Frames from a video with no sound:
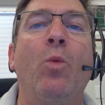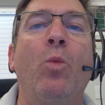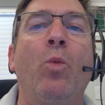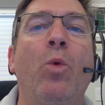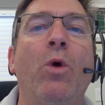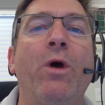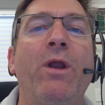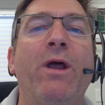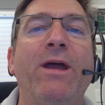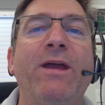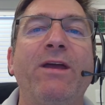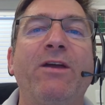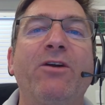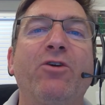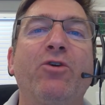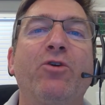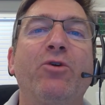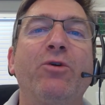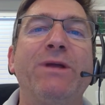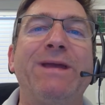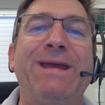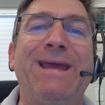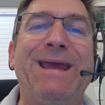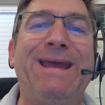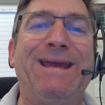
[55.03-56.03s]
What I
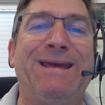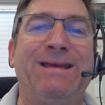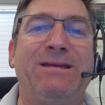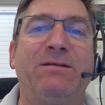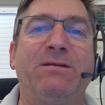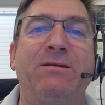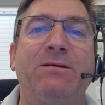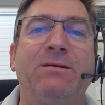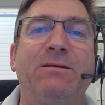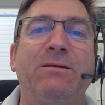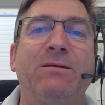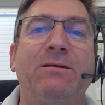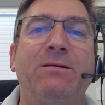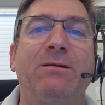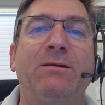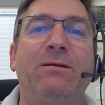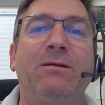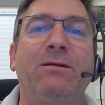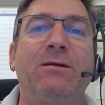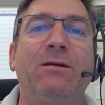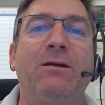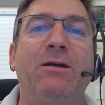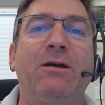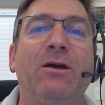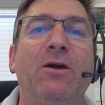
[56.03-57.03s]
create
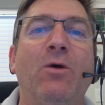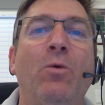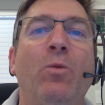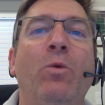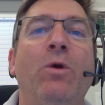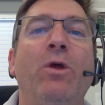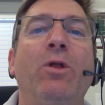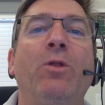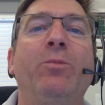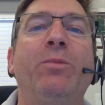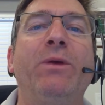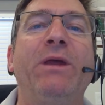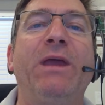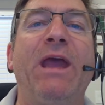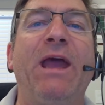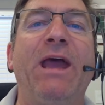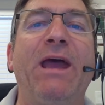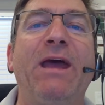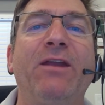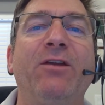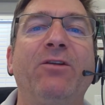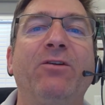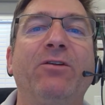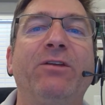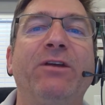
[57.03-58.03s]
will be
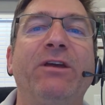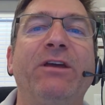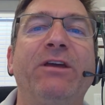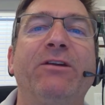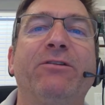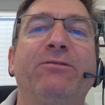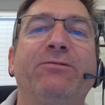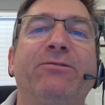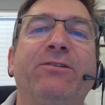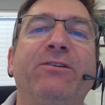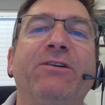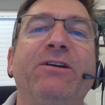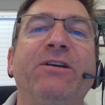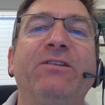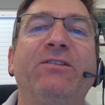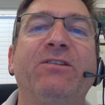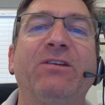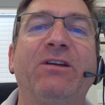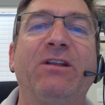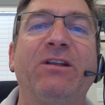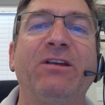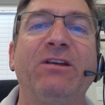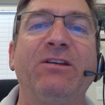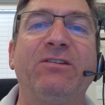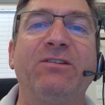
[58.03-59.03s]
handled in a
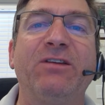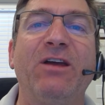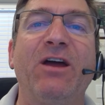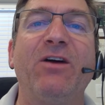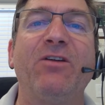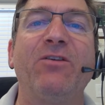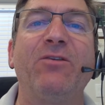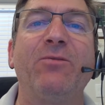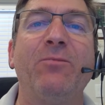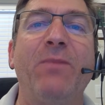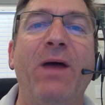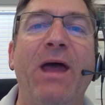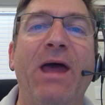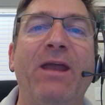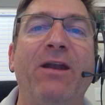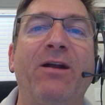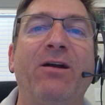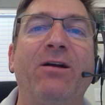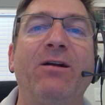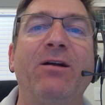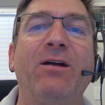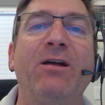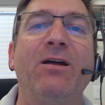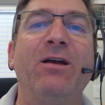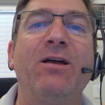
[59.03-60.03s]
forensically sound
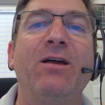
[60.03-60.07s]
manner.